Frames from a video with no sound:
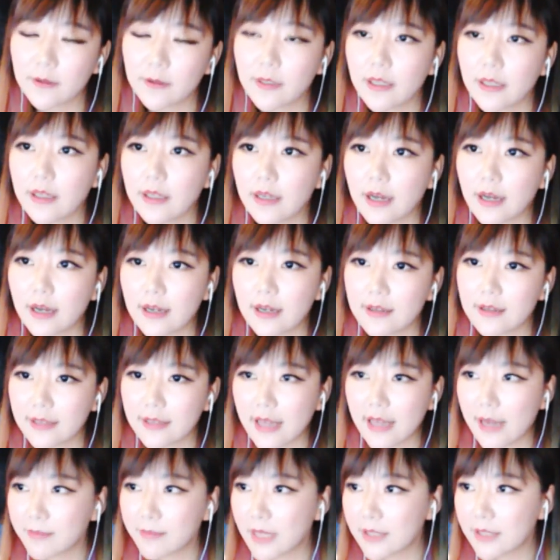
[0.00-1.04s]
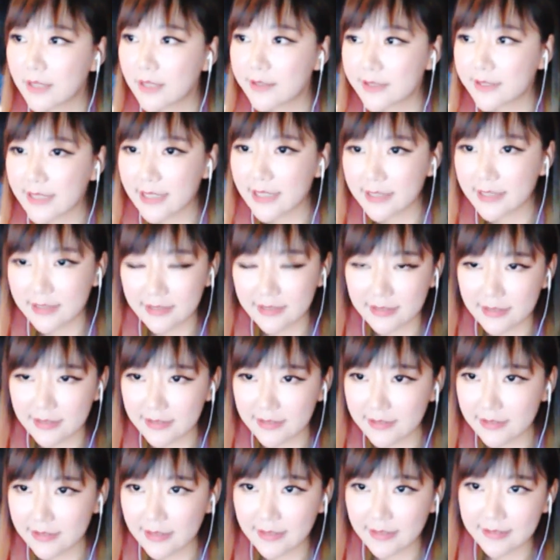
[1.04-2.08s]
I'm not saying this
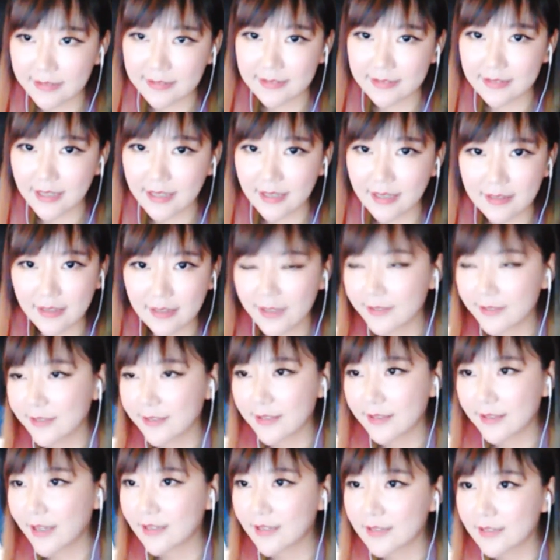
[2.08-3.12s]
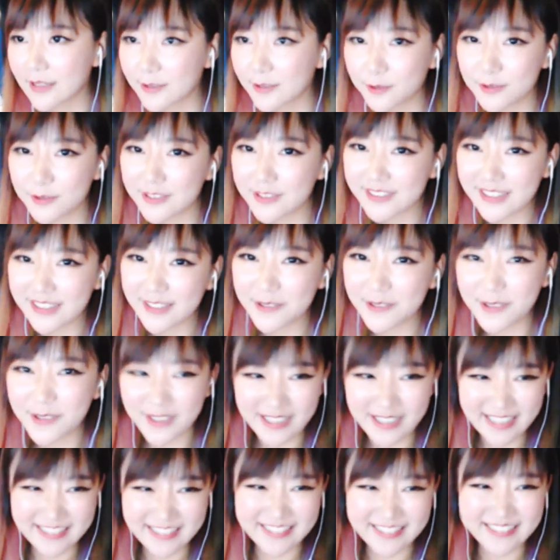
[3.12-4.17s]
is not a good thing or
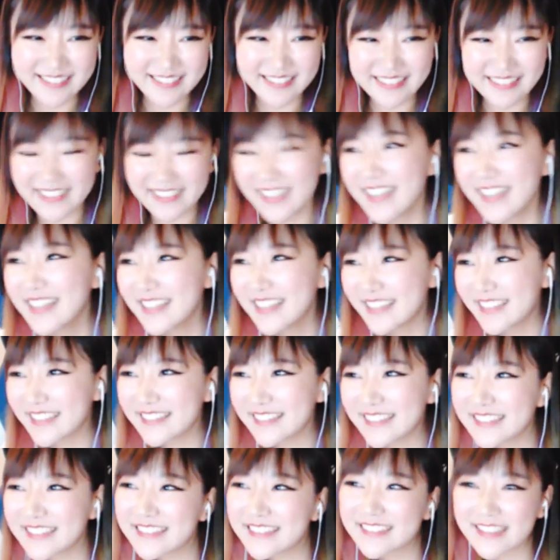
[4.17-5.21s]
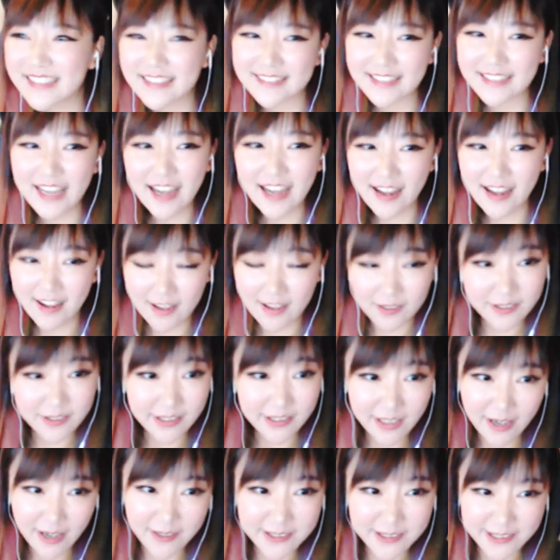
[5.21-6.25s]
anything. This is just how the
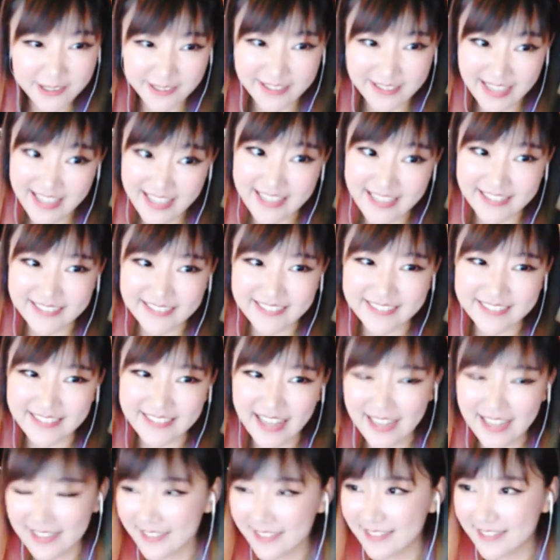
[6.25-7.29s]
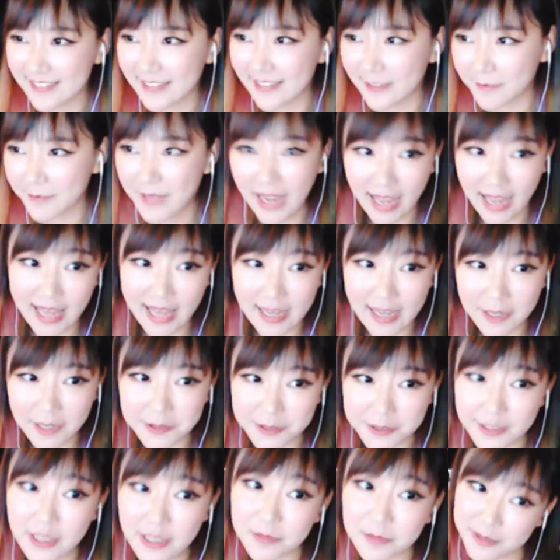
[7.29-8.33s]
culture is, and I actually
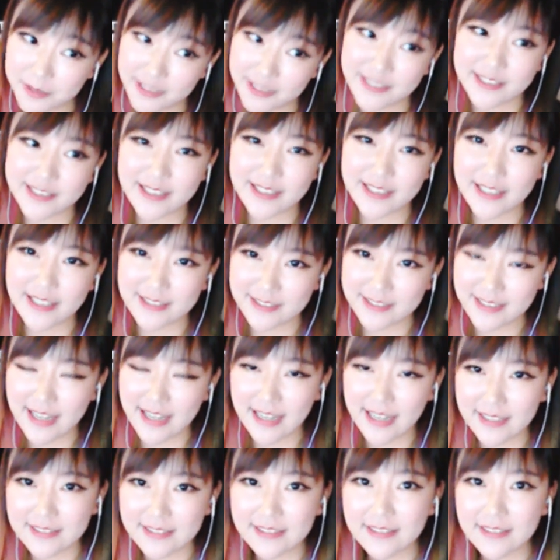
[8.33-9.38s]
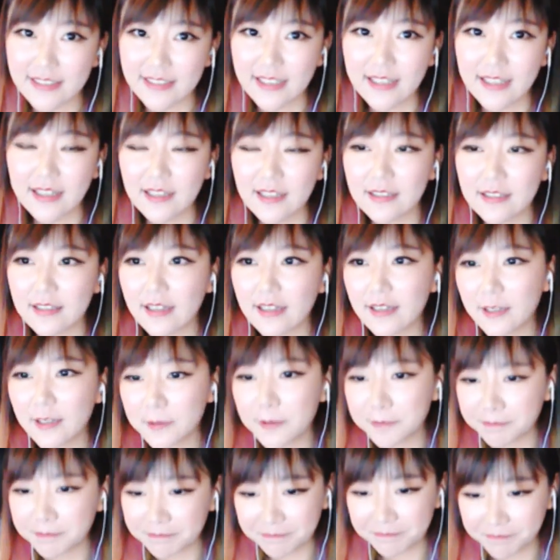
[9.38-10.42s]
appreciate that.
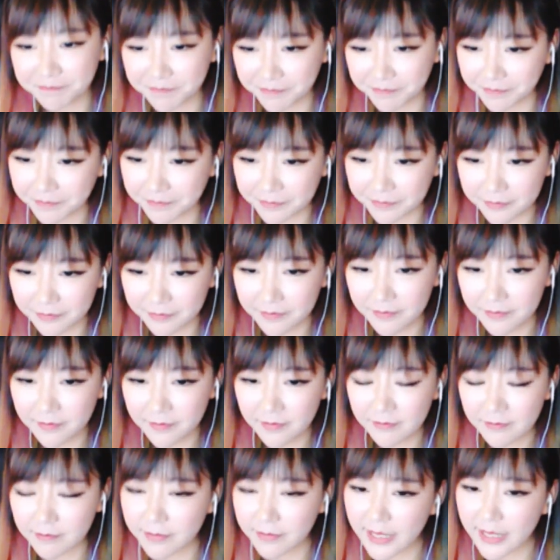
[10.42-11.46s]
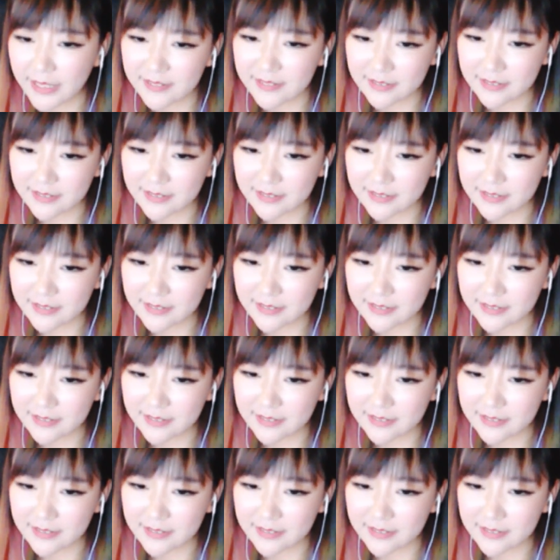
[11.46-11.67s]
But